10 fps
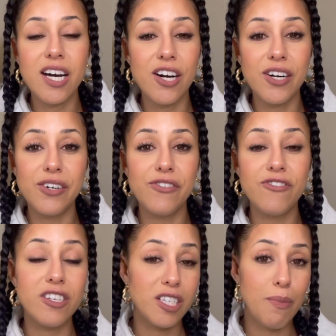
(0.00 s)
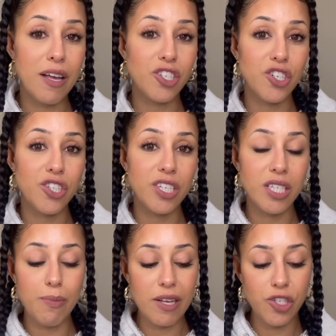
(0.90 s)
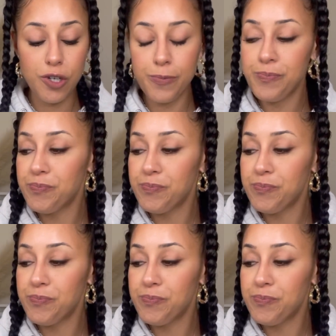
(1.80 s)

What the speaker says: of the semester this semester,